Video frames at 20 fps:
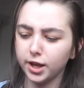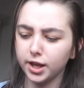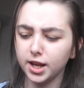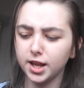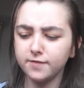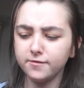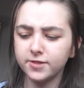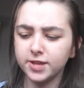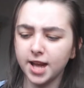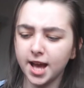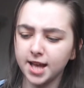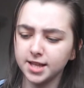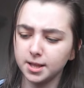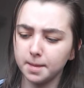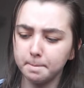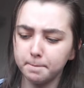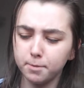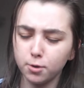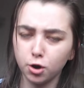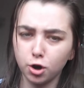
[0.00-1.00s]
Look, it even
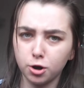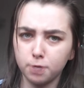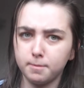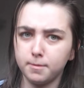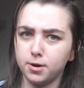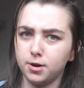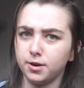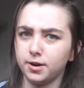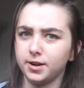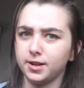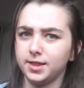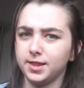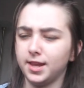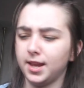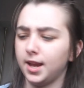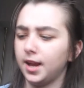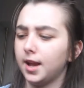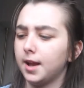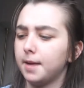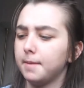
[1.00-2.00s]
has a bookmark
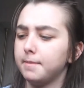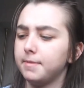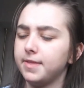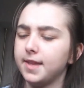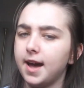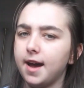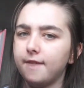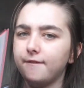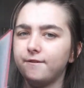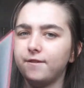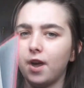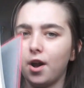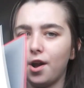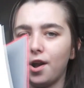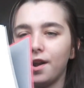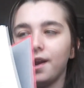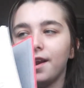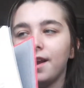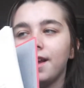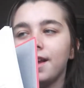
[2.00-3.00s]
thing. I'm that
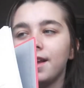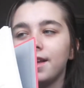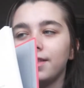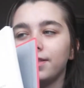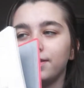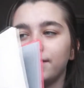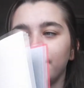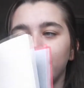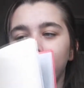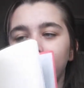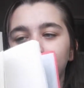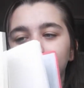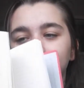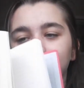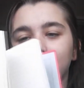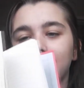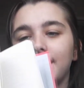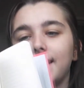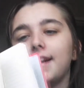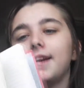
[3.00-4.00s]
far through
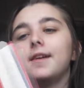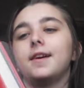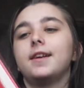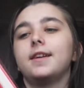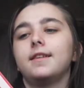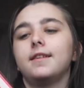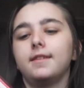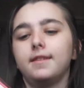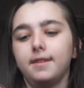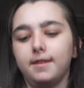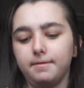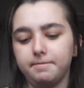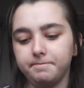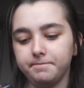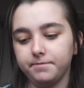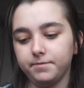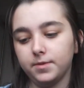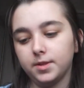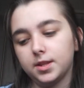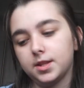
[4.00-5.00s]
it. And
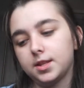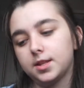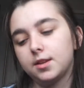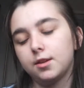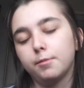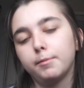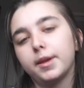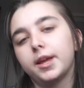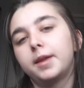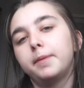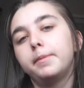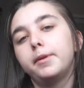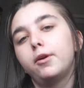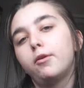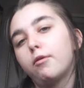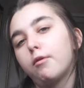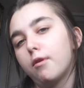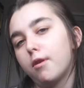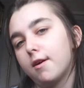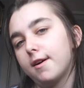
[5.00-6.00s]
it's still making
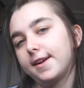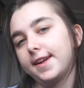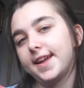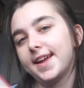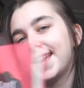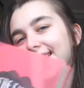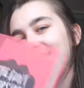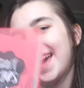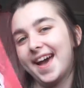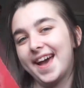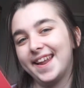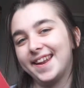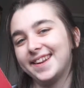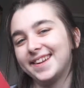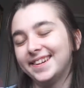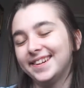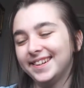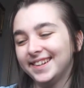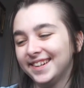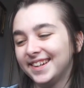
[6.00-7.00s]
me cry
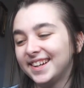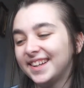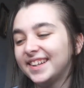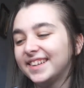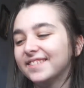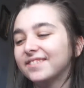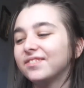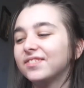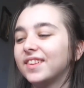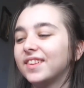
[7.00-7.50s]
again.